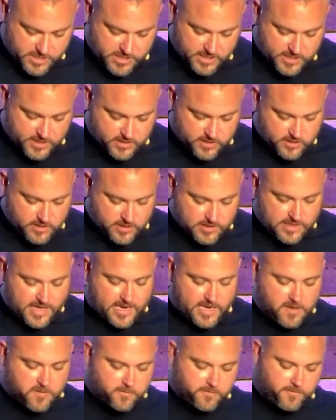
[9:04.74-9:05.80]
me,
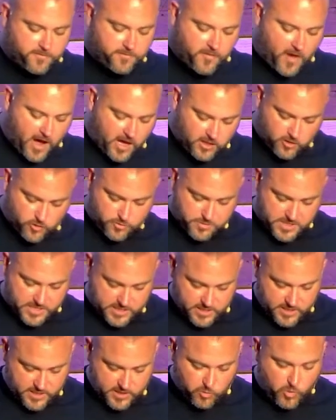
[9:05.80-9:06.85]
let him follow
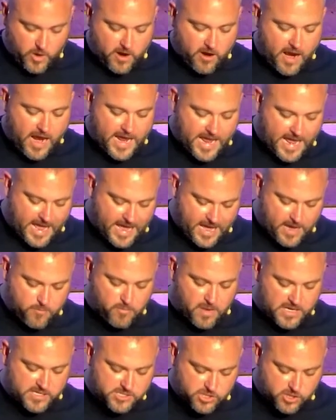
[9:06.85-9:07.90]
me, and where I
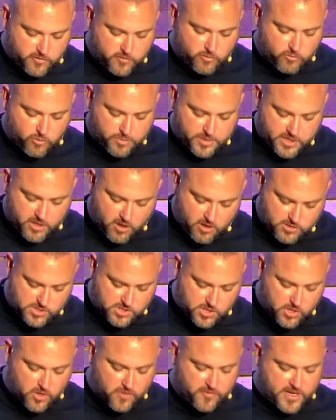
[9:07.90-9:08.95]
am, my servant will be
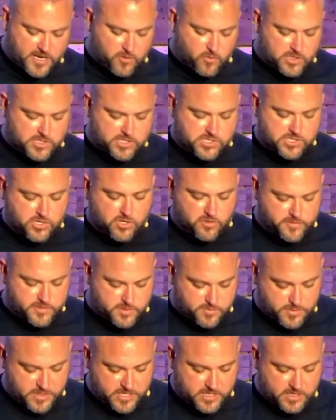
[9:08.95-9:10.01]
also. If anyone
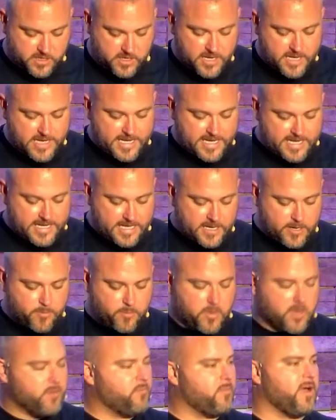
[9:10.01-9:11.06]
serves me,
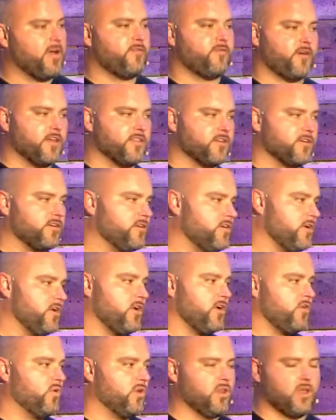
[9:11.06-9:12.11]
him, my Father,
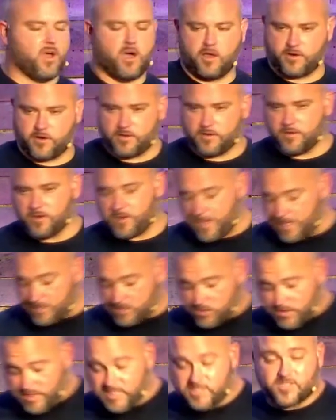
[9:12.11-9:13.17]
will honor. Okay,
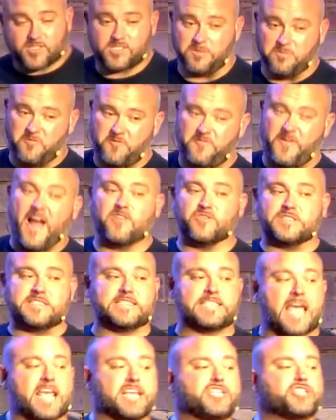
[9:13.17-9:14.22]
so these are some
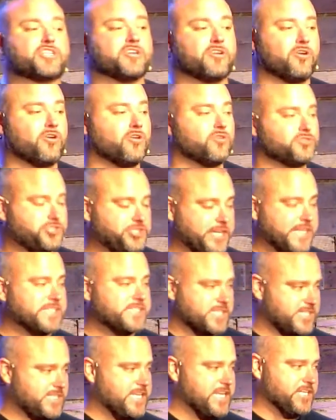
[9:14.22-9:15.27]
foundational
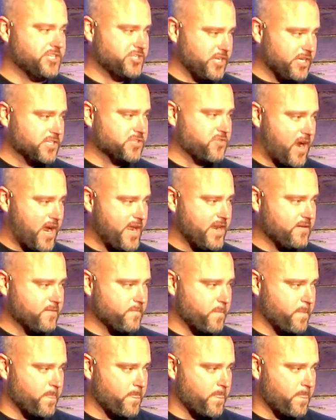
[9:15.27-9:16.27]
Jesus teachings, right?